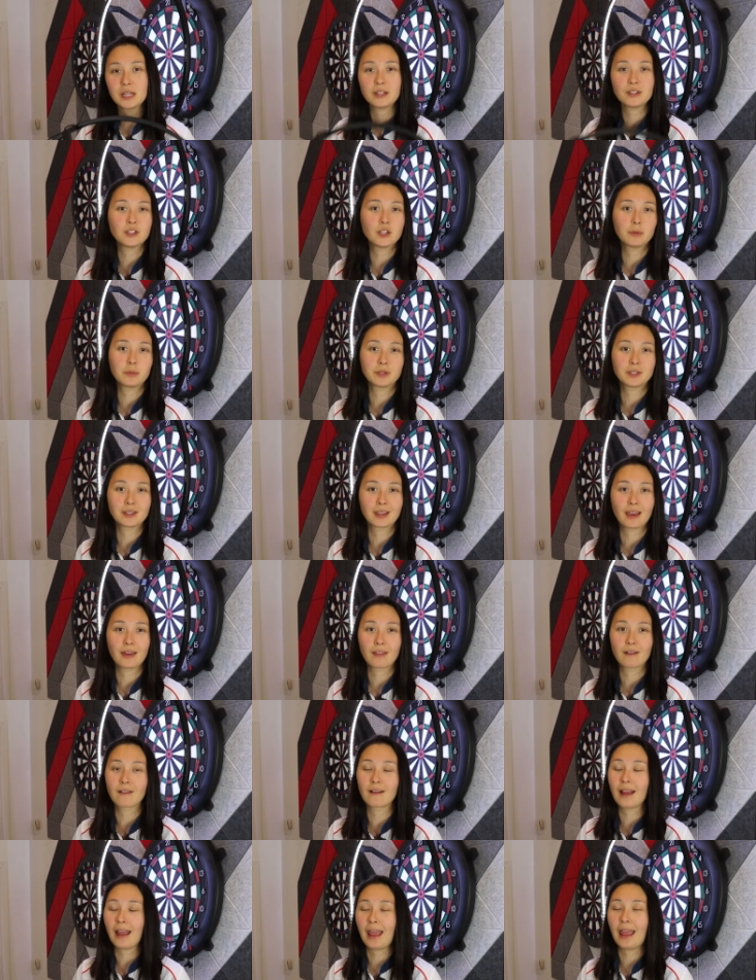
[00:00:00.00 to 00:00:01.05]
easy to put
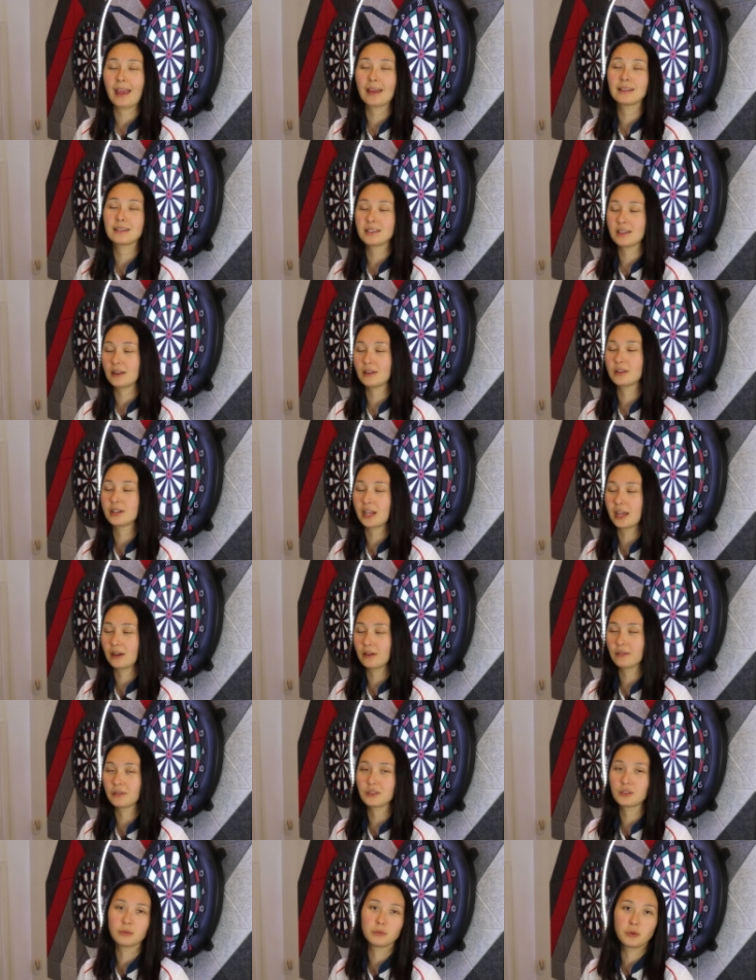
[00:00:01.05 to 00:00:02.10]
together and tear
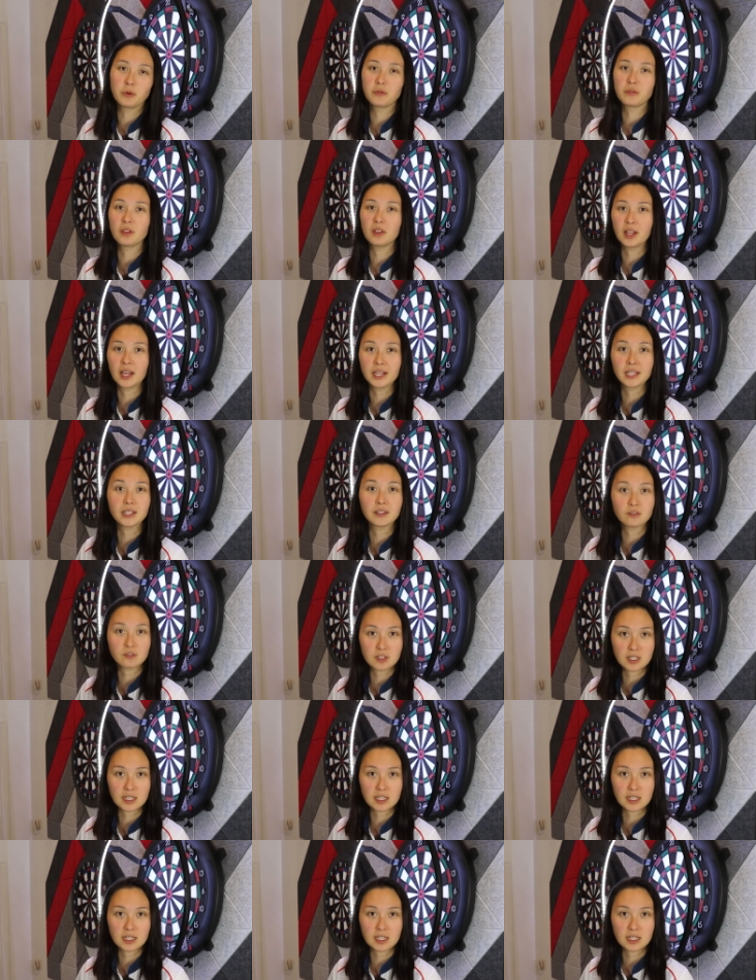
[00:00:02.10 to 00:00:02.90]
down to move the light if